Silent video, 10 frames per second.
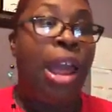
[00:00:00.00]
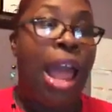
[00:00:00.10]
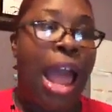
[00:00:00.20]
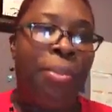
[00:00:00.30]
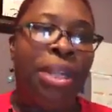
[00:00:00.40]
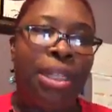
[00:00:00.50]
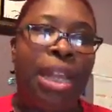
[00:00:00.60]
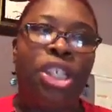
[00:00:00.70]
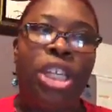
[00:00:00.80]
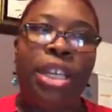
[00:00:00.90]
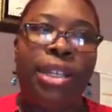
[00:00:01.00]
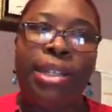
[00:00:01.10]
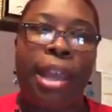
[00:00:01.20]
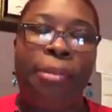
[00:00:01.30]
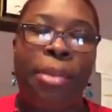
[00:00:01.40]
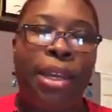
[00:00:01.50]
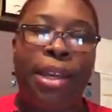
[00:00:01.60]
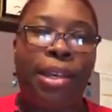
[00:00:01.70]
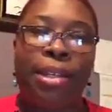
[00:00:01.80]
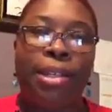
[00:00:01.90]
I miss that cheesecake
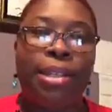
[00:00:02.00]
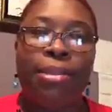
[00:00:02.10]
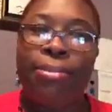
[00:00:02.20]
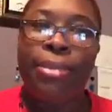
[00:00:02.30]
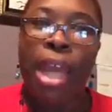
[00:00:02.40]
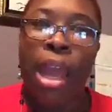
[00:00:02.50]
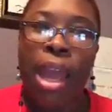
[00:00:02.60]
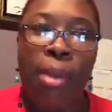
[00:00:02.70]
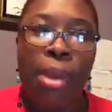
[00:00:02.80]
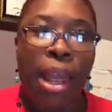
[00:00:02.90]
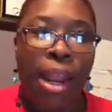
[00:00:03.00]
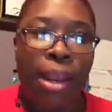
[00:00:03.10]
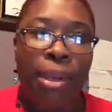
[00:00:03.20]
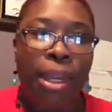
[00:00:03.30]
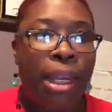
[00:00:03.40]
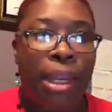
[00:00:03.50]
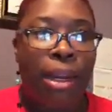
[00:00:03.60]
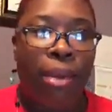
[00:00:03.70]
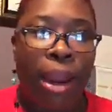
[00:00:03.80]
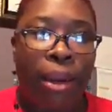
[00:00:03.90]
because I'm not able to eat
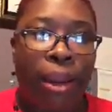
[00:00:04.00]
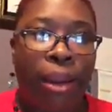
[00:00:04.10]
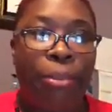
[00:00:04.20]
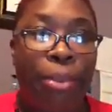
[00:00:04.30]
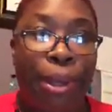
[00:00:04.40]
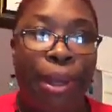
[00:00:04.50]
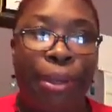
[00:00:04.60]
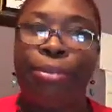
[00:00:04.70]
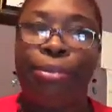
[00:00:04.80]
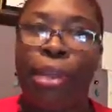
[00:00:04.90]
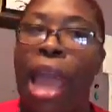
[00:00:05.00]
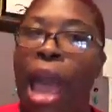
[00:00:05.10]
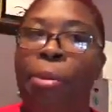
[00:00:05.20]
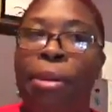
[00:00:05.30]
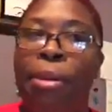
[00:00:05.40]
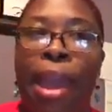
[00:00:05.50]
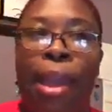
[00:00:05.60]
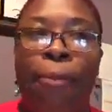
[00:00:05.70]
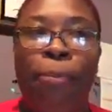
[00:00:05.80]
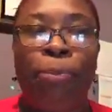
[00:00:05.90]
it right now, but I'll be
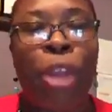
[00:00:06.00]
back.